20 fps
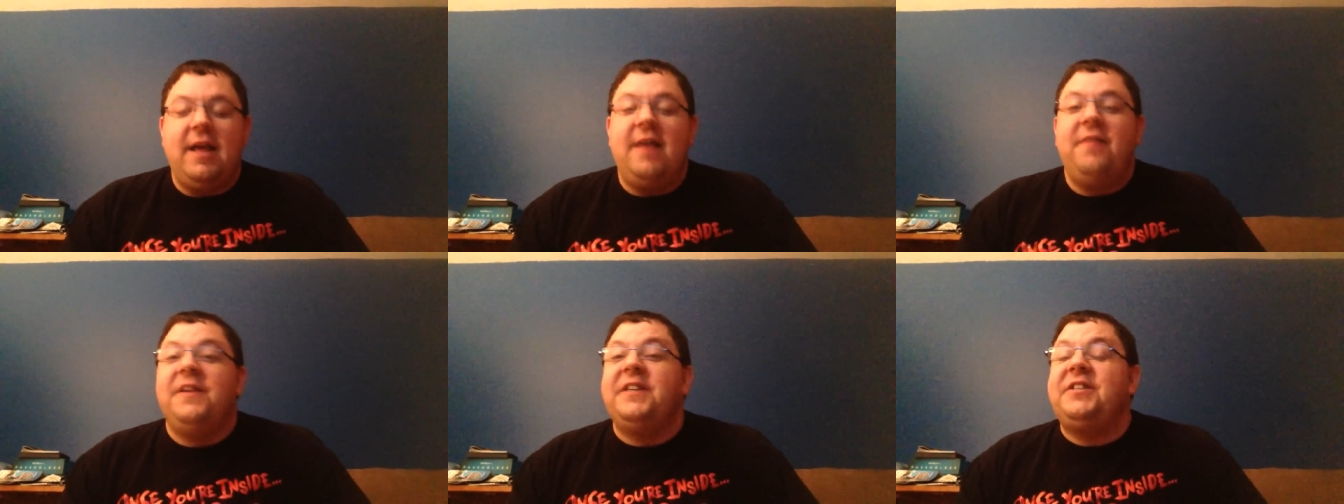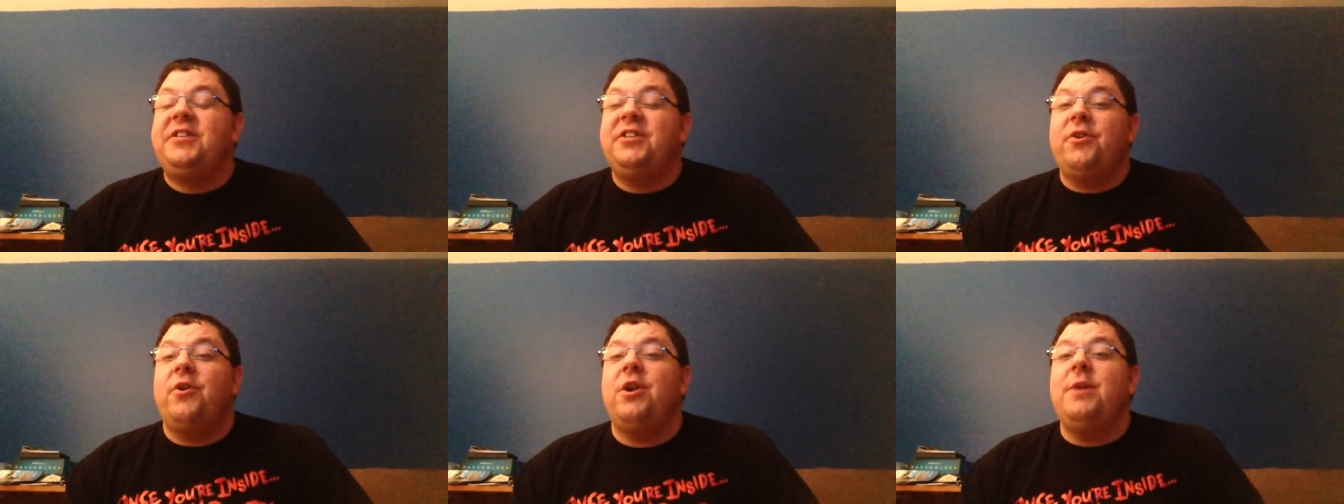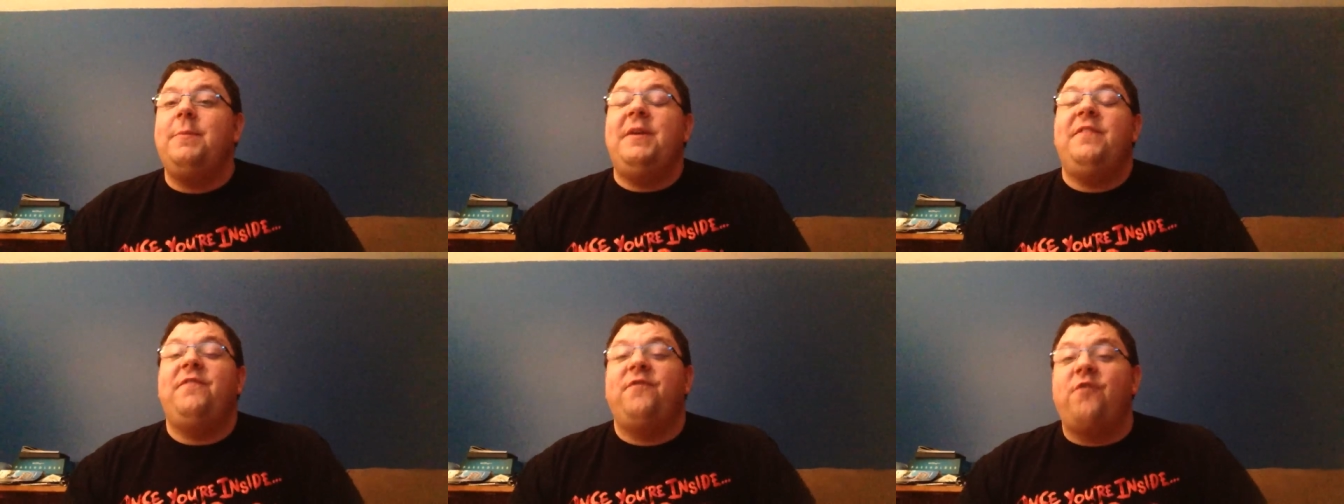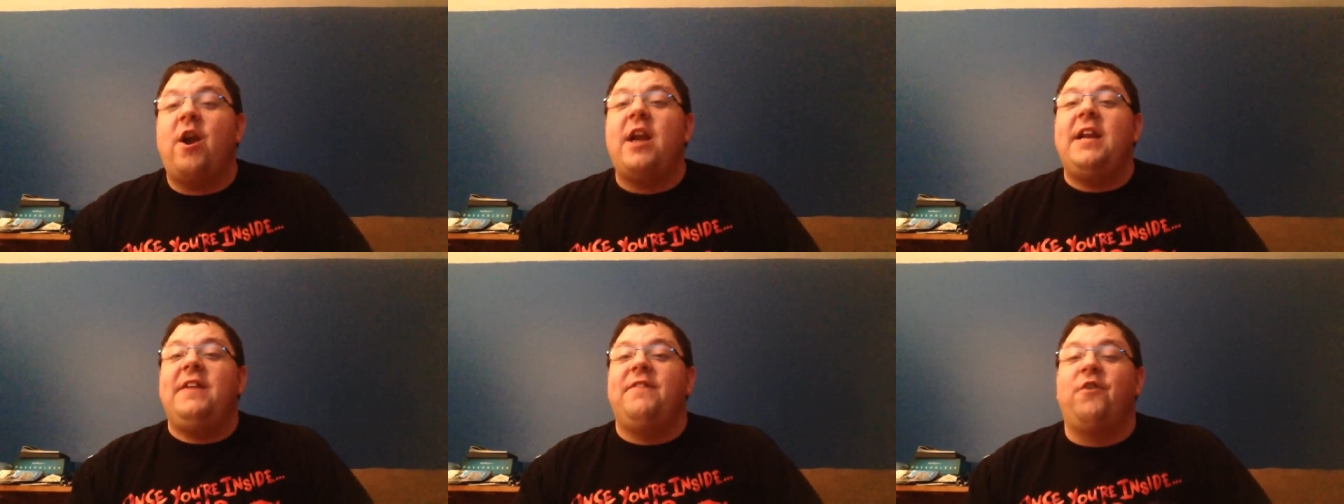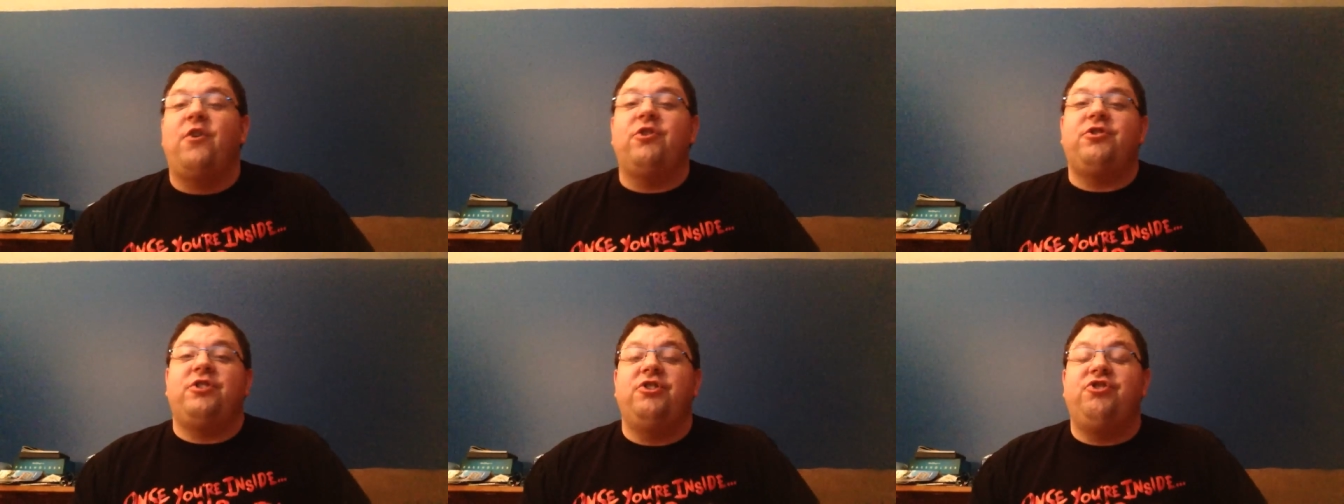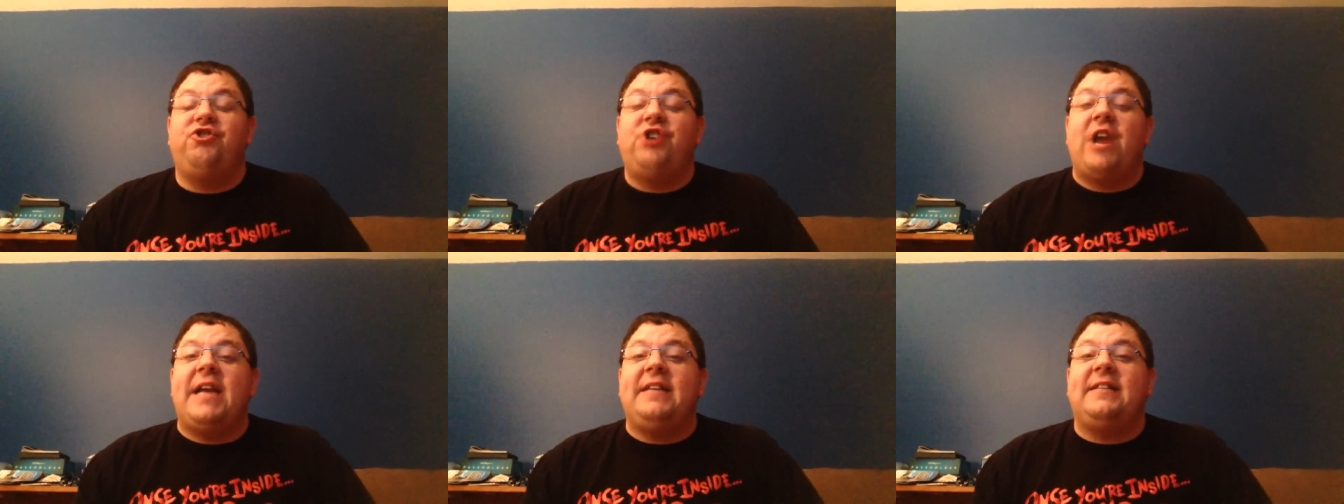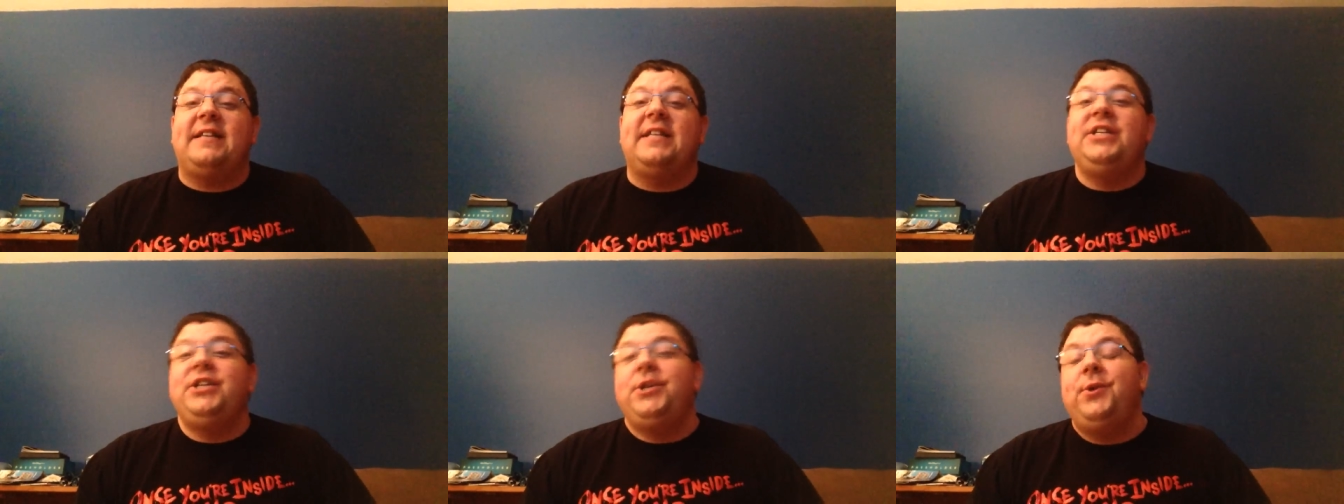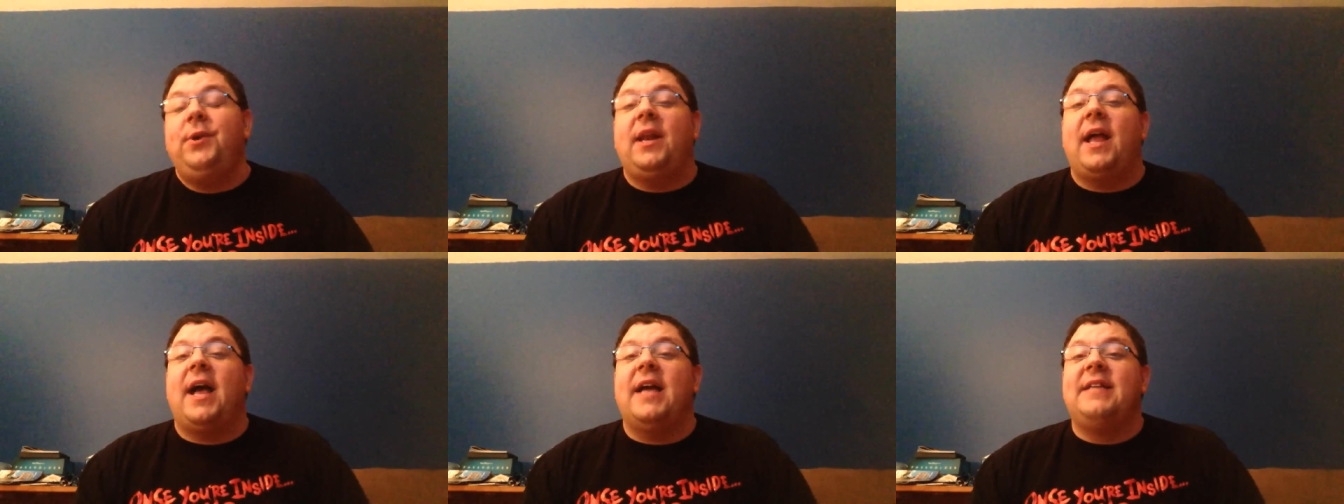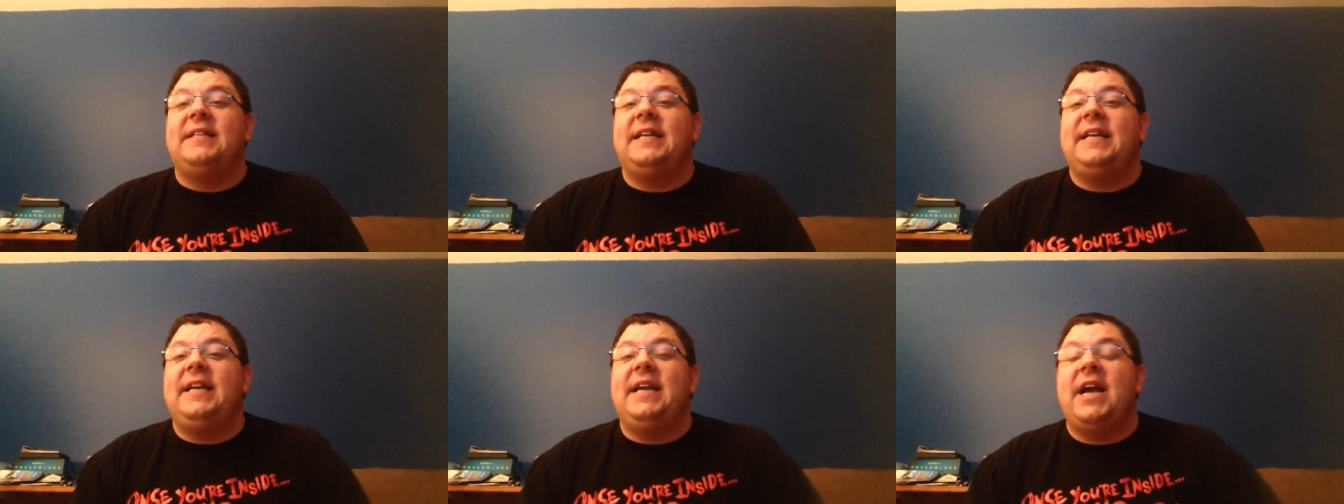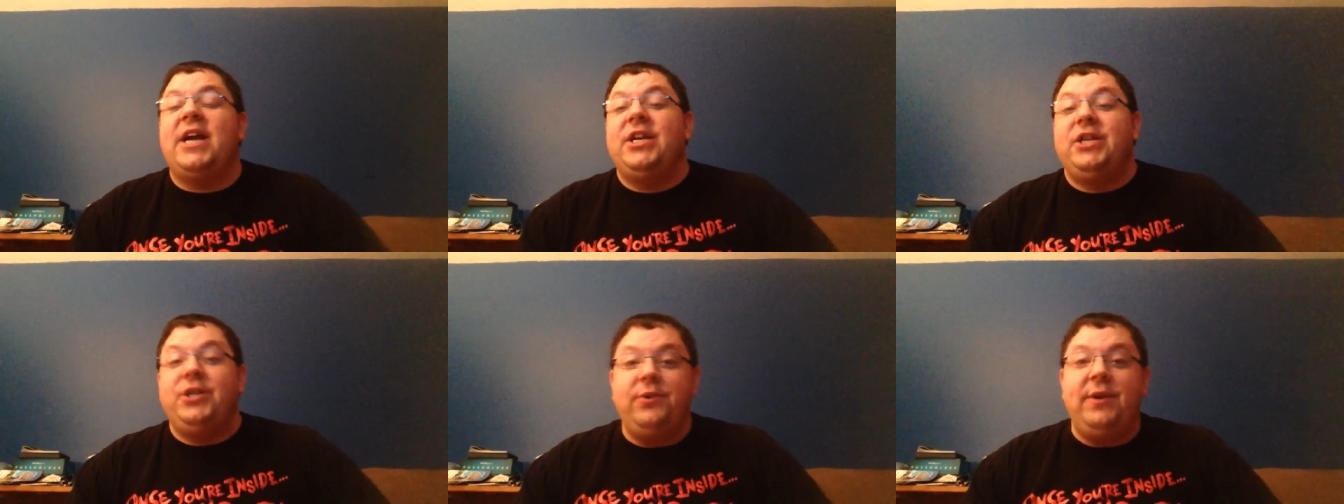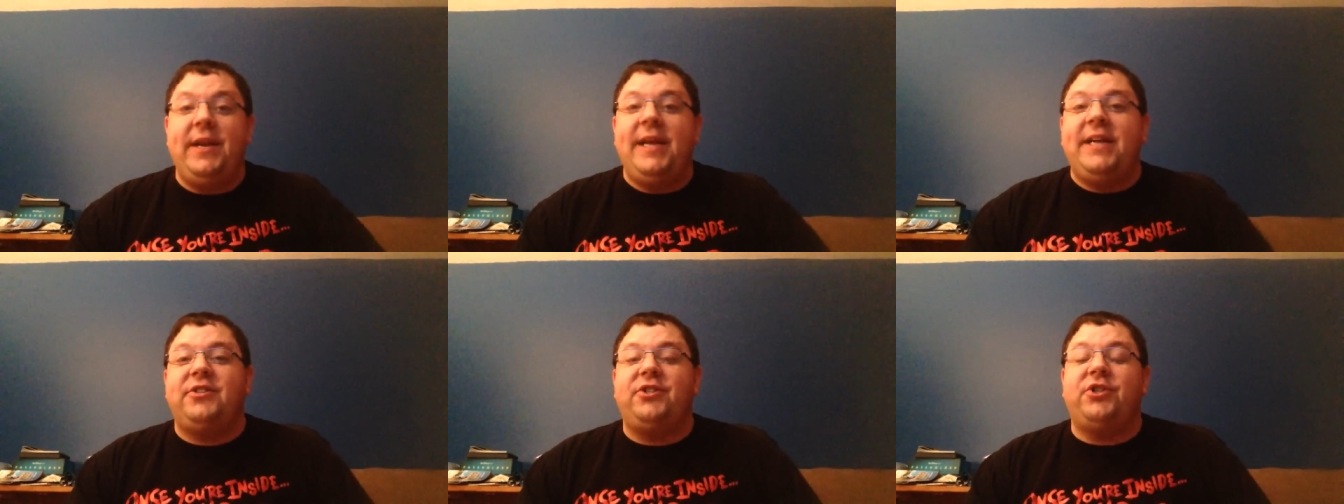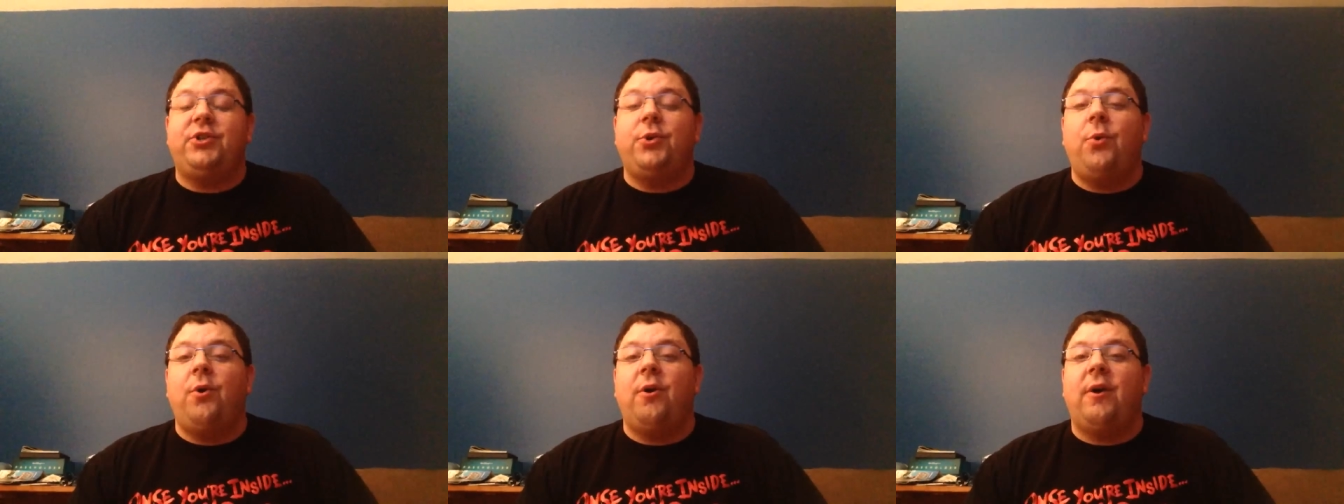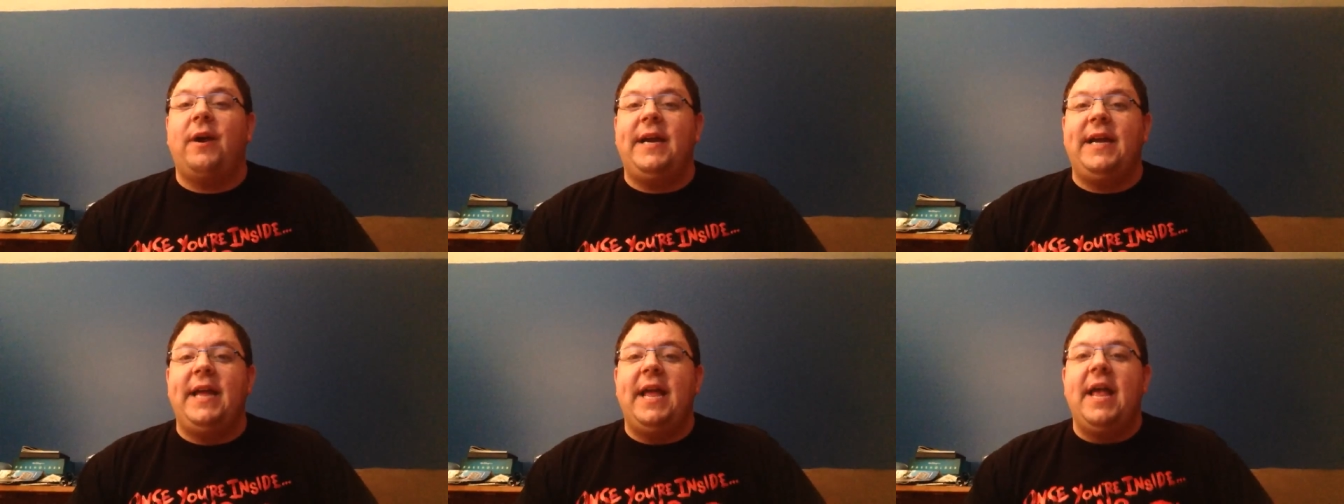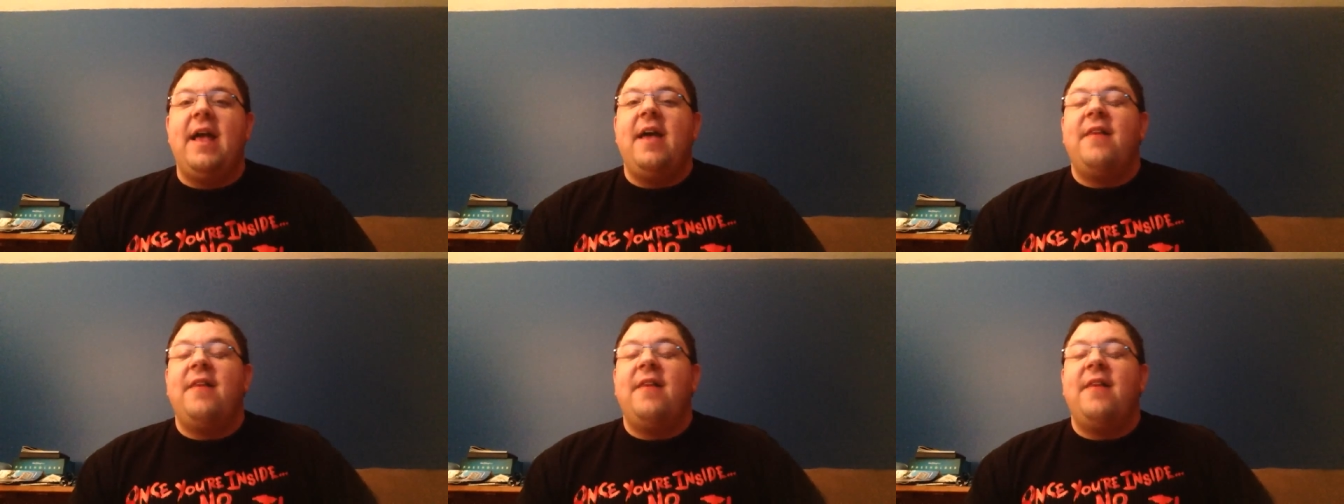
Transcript: This is going to be Freddy versus Jason utilizing a unique story